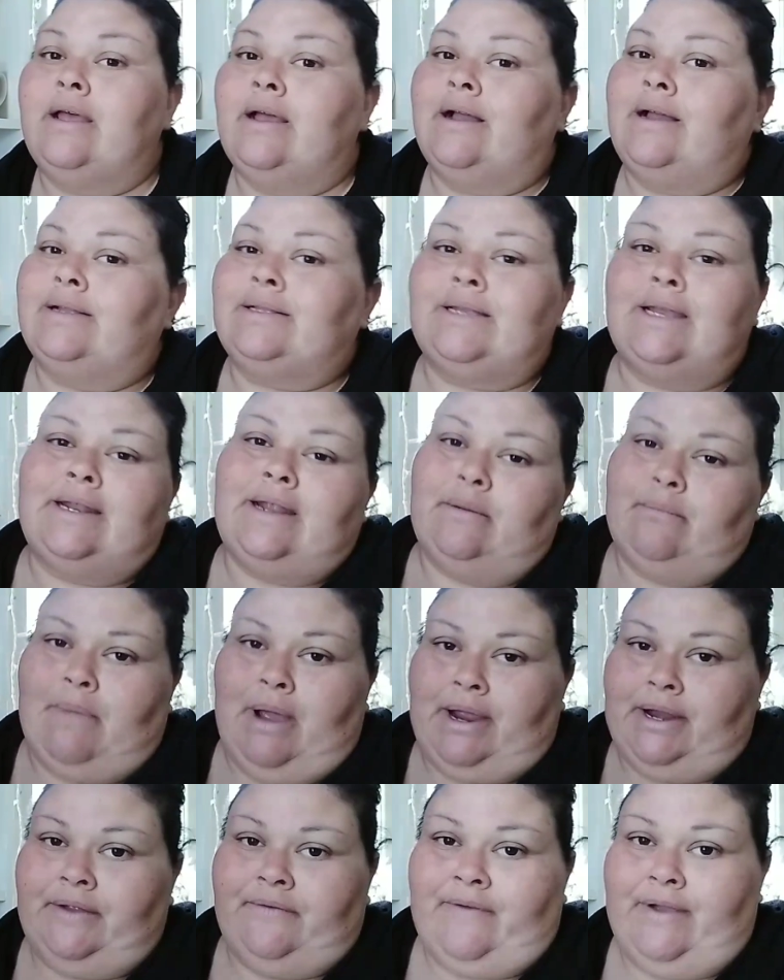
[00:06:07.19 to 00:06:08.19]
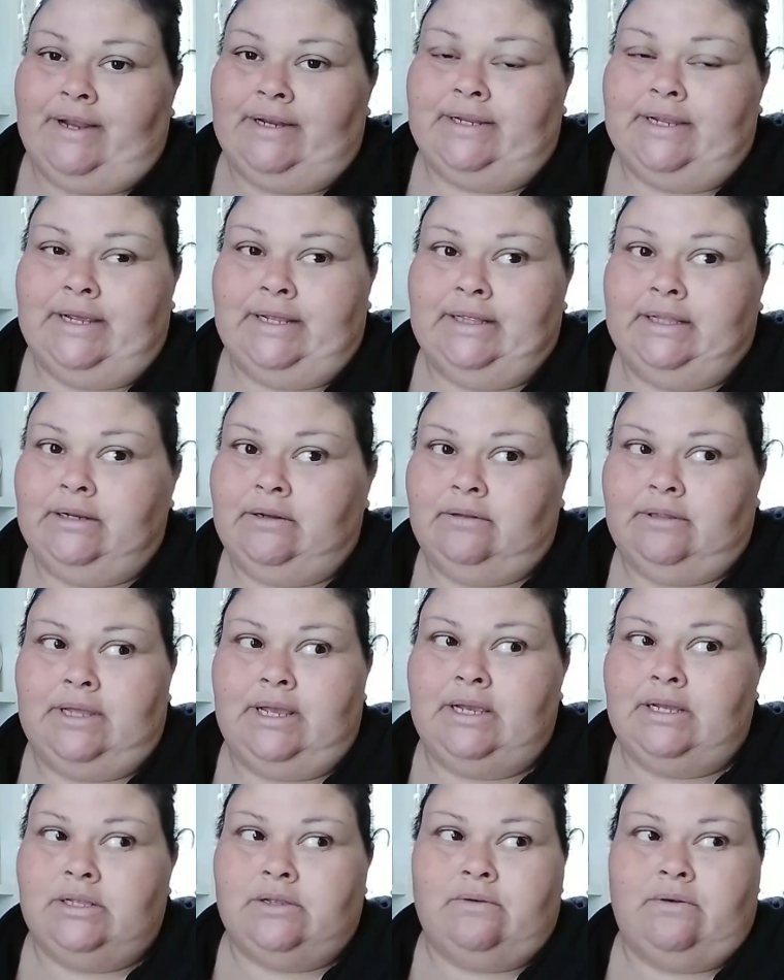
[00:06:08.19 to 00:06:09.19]
because he didn't mind if I did little
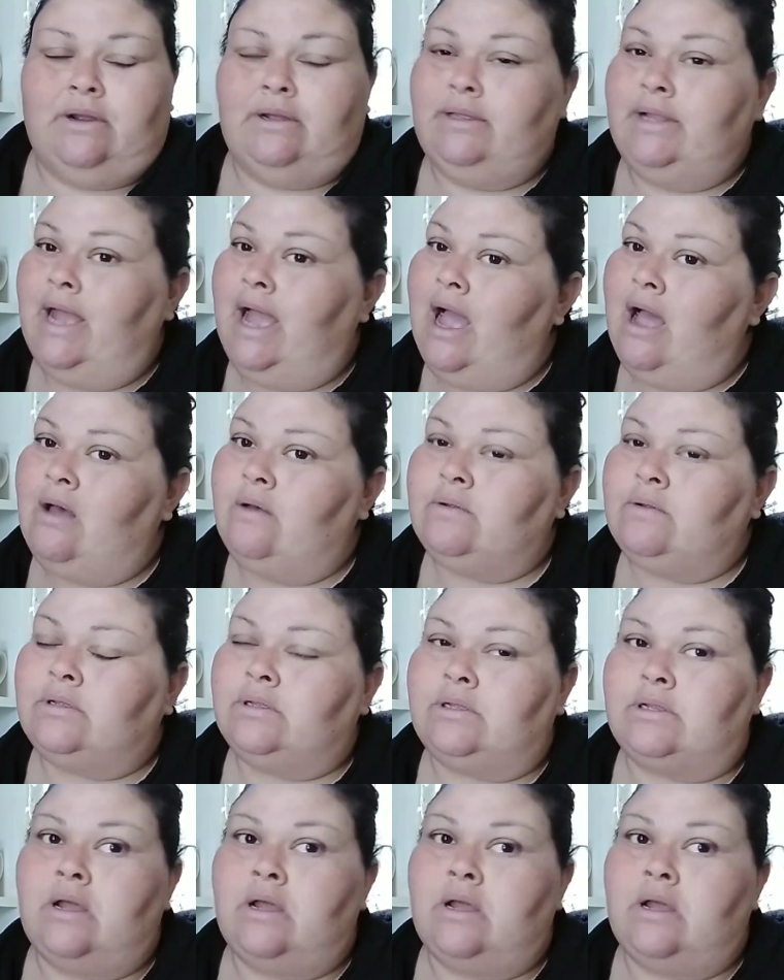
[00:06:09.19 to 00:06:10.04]
things around the house.